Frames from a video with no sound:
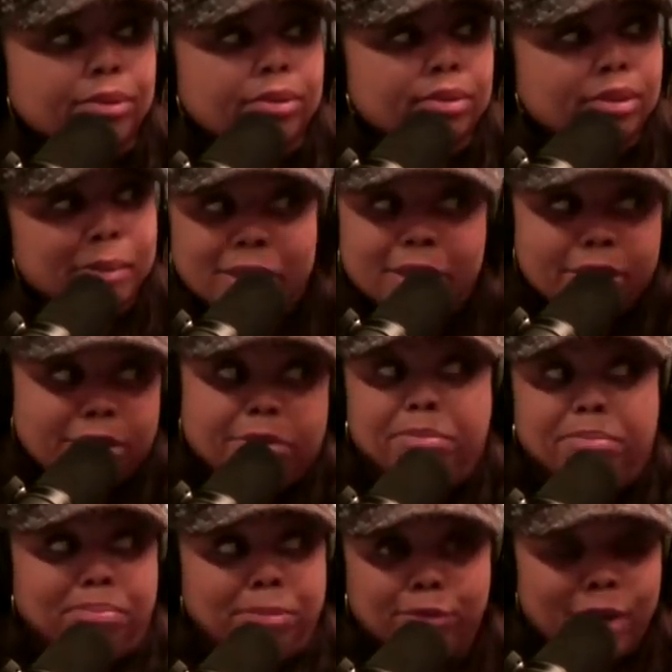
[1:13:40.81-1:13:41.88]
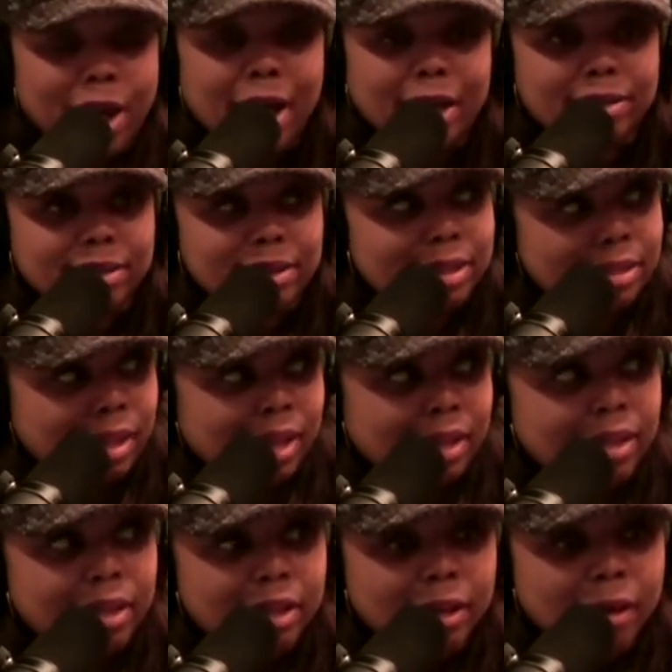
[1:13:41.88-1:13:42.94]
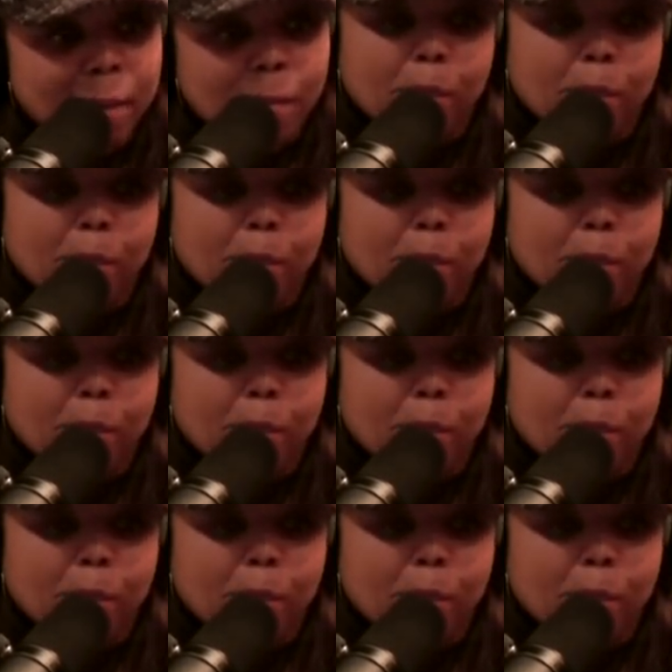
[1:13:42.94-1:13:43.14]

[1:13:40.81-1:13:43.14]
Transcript: Right. I mean, it's the facts. It's like, right.